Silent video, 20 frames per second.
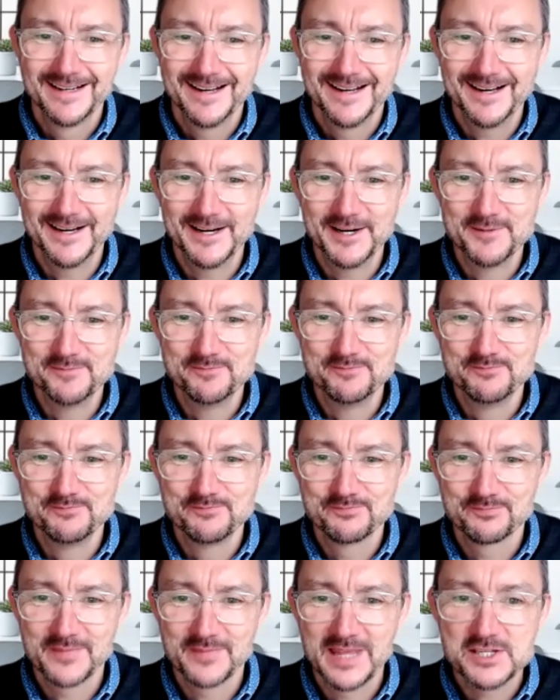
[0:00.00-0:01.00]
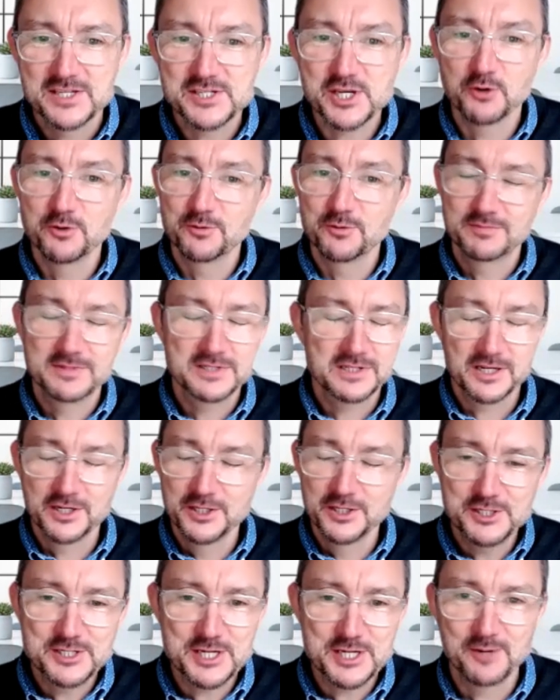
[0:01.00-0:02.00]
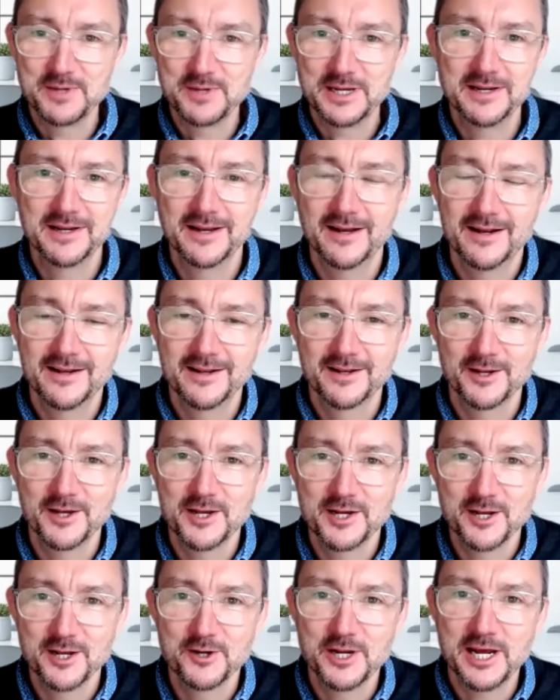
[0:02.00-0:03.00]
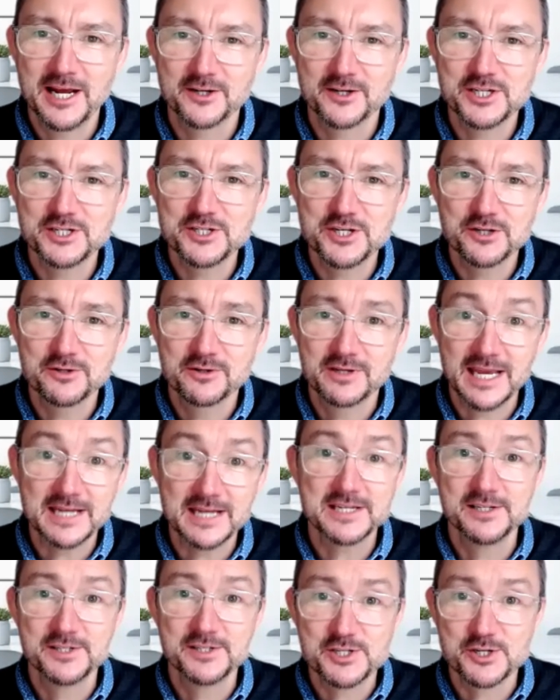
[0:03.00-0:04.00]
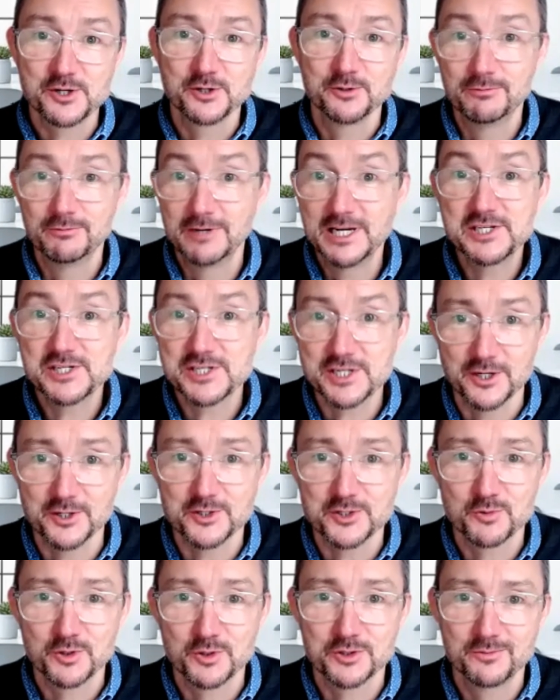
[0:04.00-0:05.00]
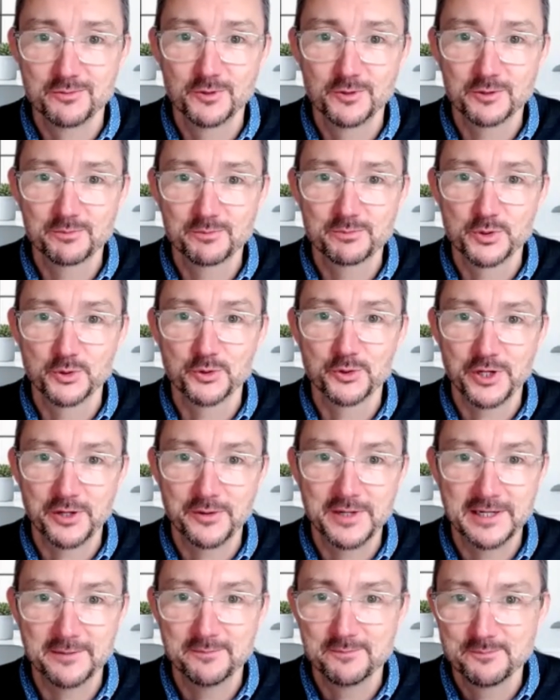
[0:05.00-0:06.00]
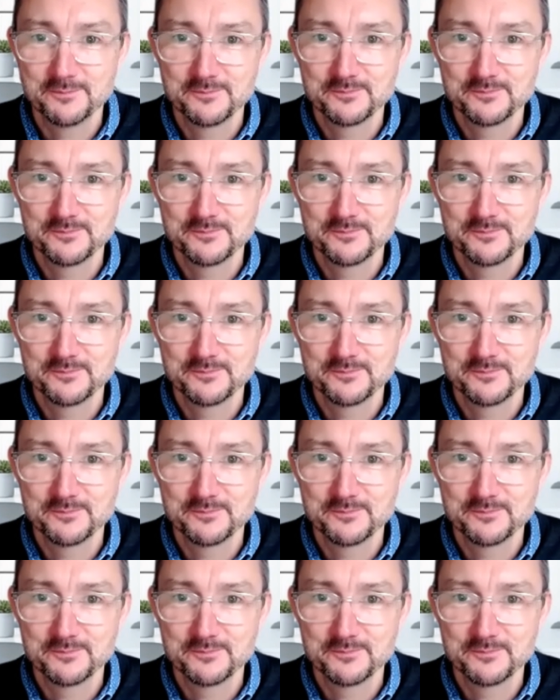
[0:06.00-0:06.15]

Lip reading: So can you tell me, Ilona, how did you get into research? What brought you here?